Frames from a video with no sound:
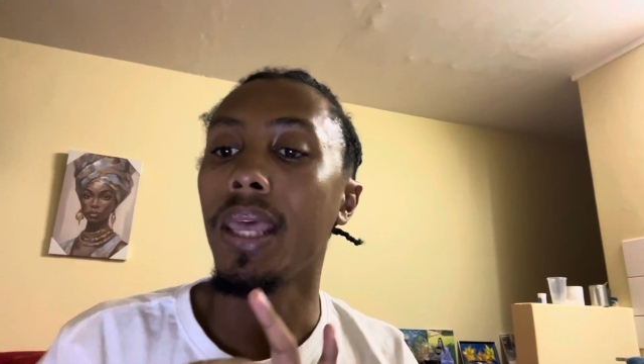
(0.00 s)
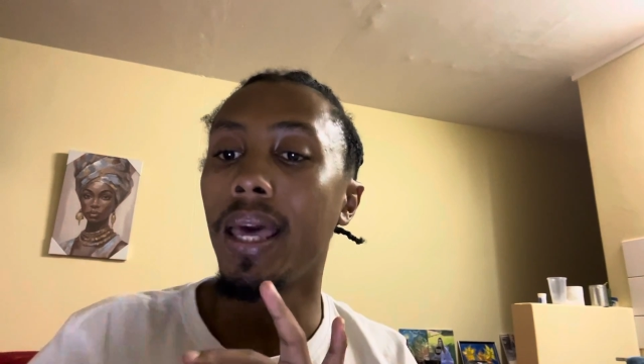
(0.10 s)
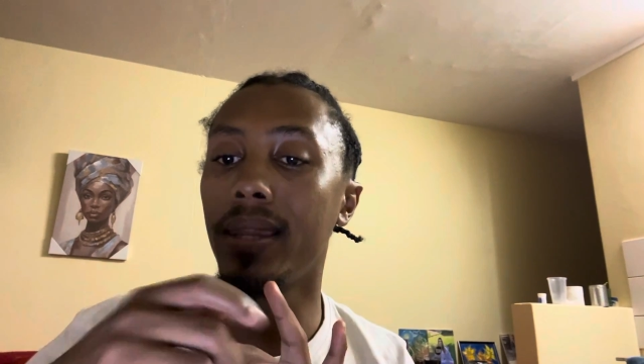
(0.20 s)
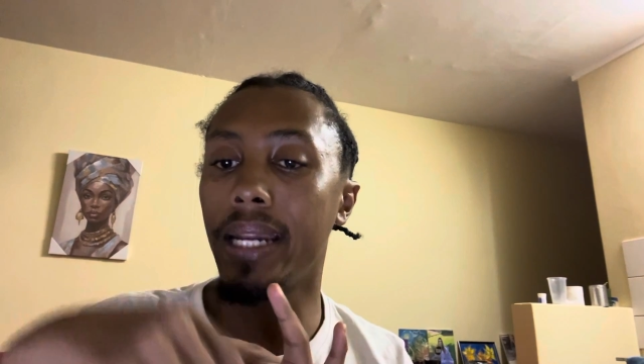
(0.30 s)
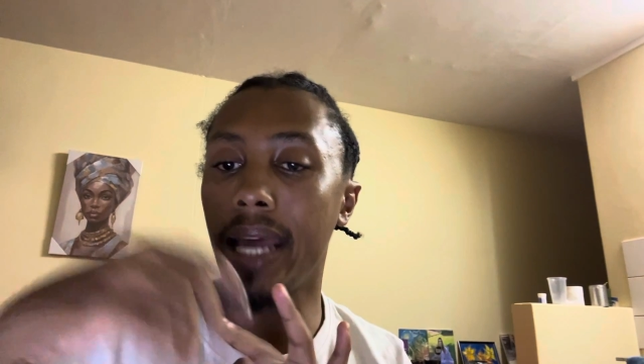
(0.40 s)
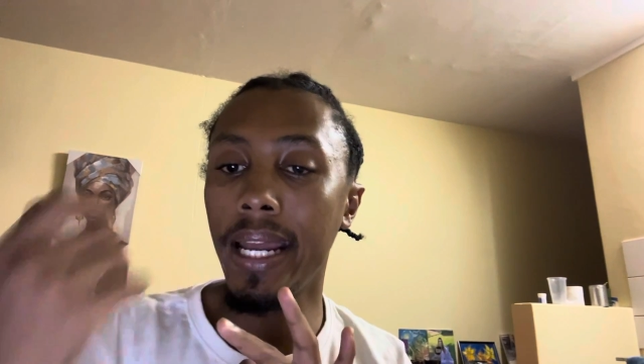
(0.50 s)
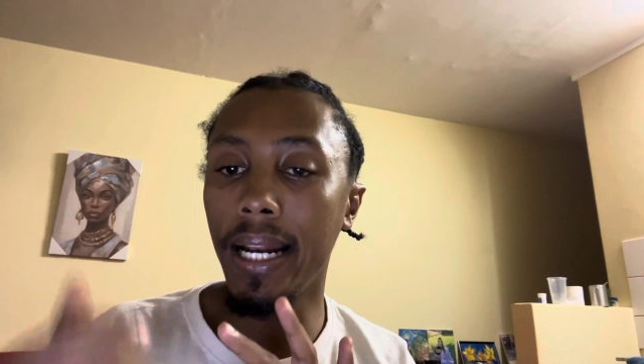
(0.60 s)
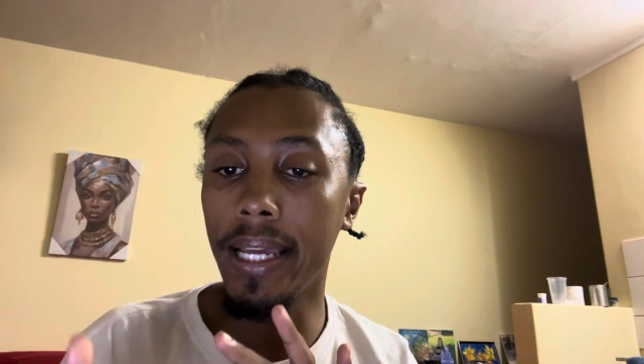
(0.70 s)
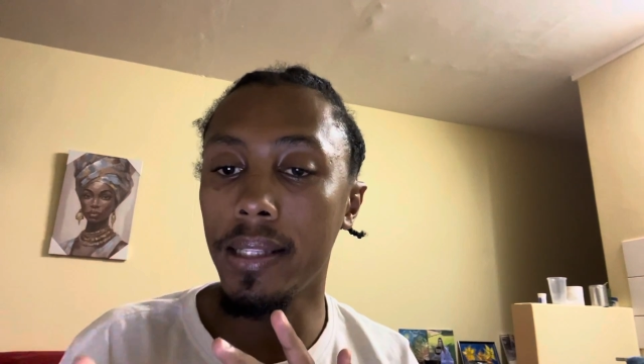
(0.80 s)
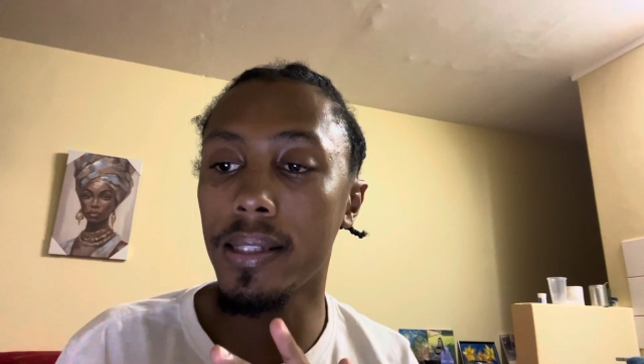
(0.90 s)
and then at a
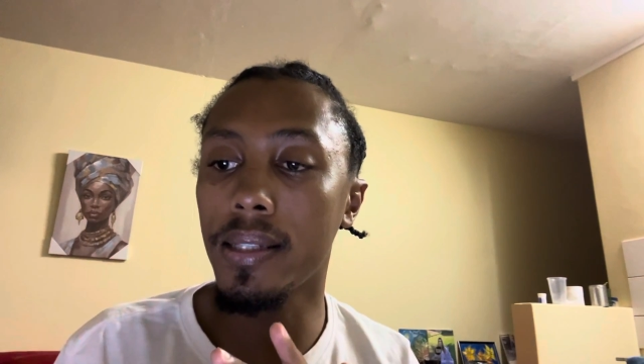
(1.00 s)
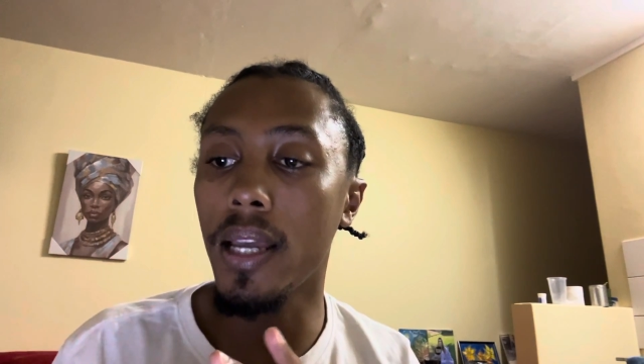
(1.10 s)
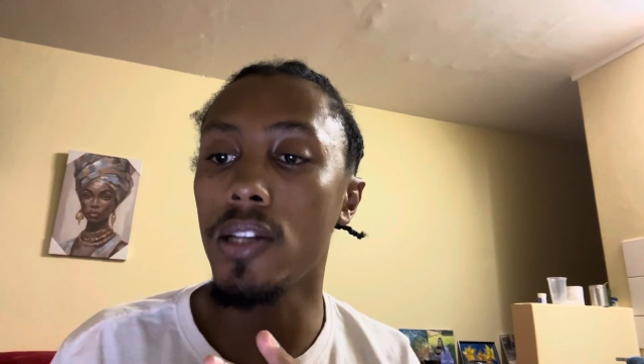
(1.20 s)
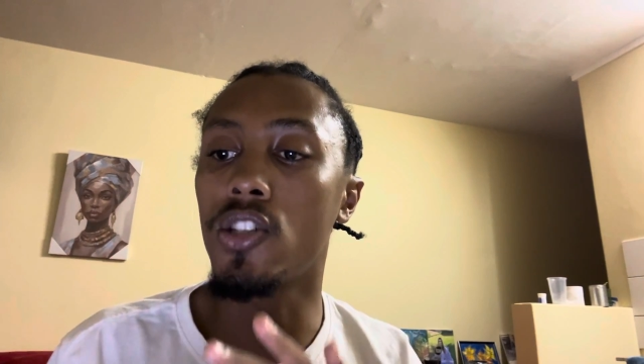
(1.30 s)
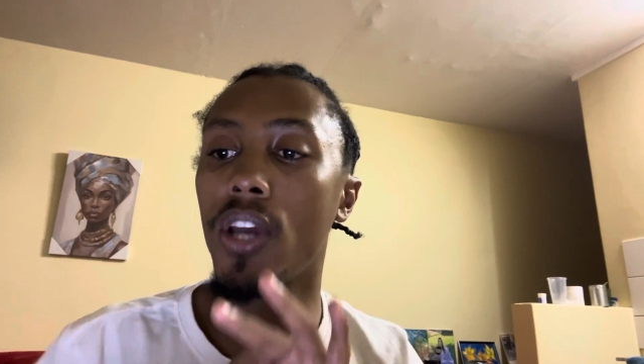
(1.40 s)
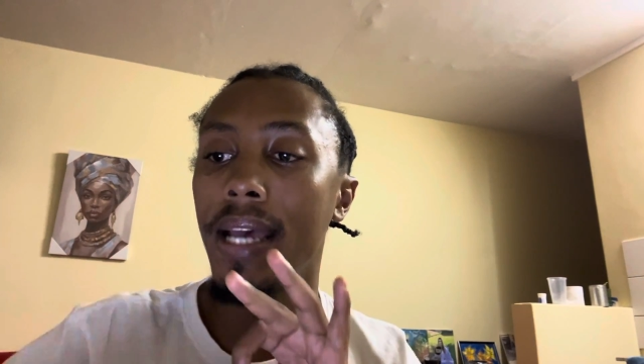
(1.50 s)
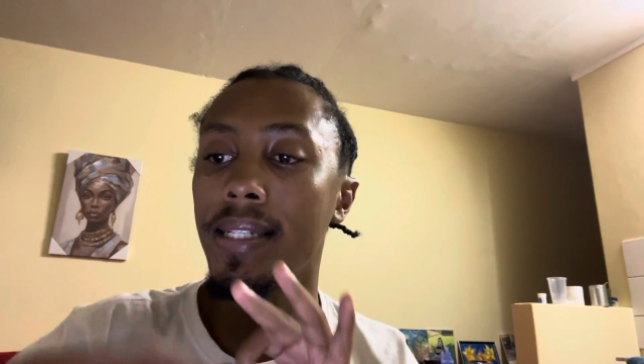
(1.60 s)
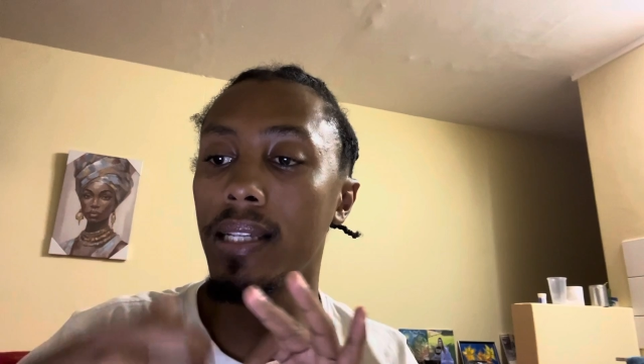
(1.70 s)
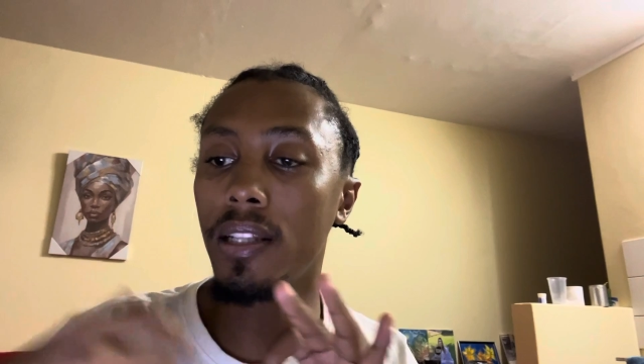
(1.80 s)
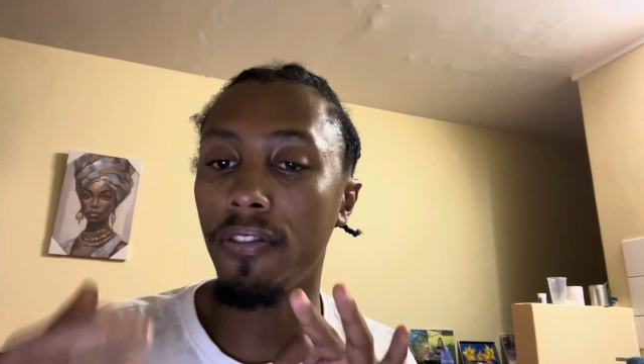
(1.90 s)
later stage,
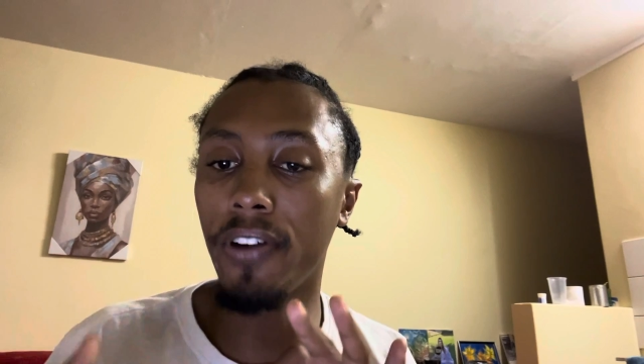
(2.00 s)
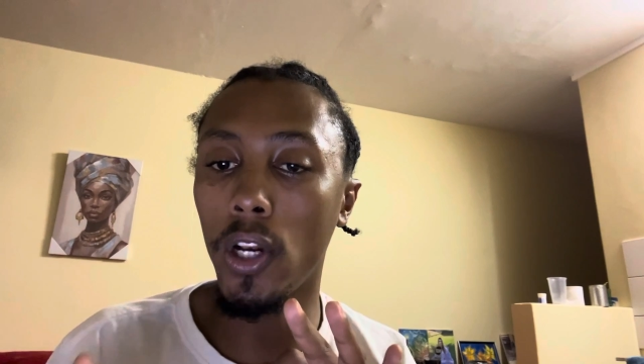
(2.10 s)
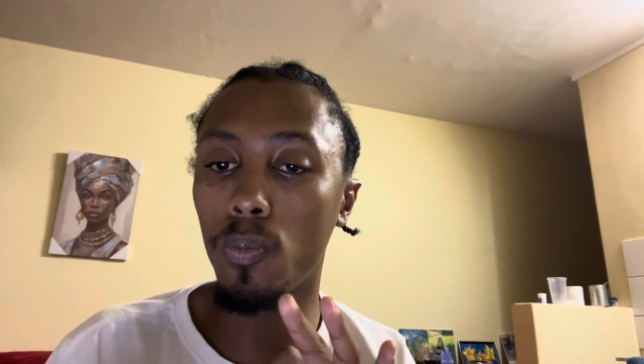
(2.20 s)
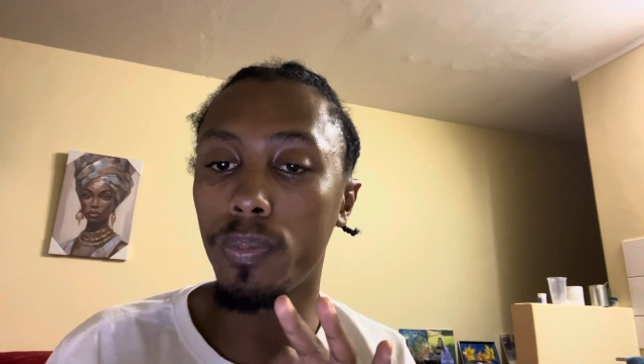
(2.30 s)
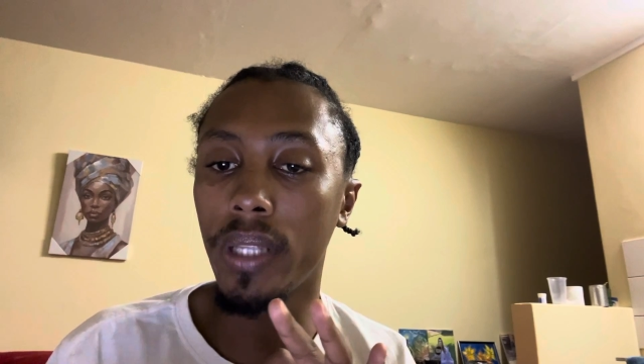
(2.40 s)
as it developed,